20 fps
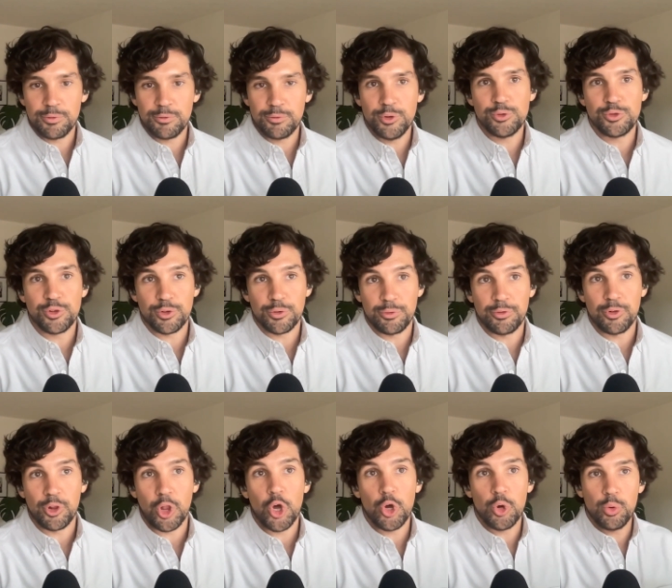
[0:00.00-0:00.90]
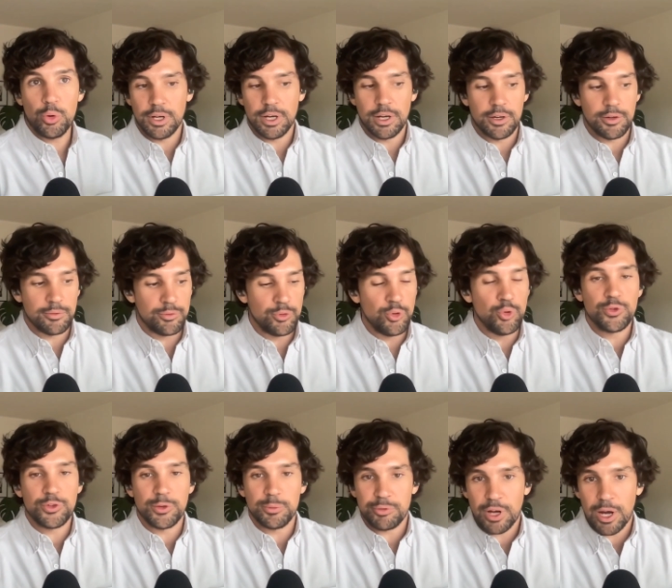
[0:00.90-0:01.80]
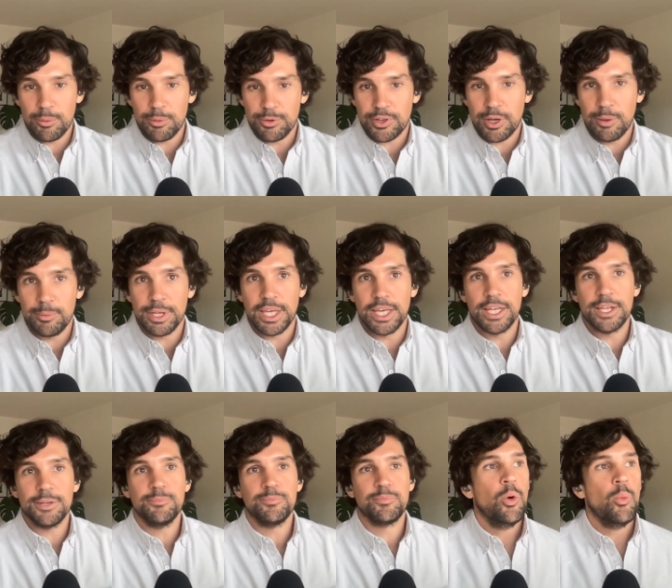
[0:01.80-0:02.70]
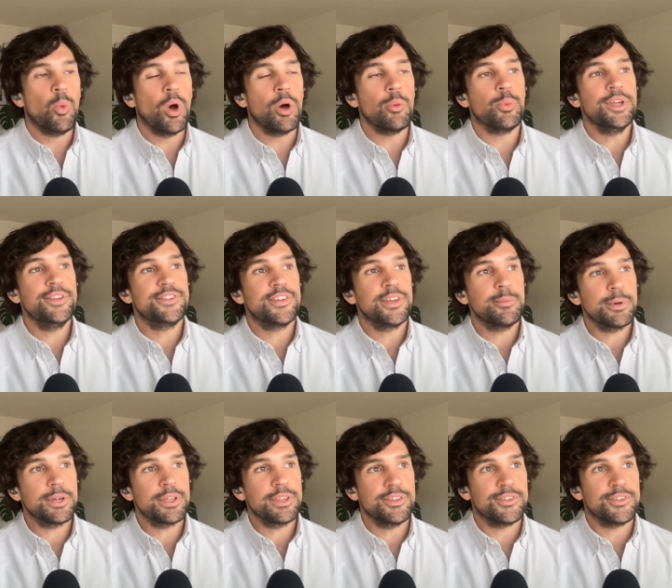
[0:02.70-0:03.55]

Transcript: future flow of new subscribers coming in. What we typically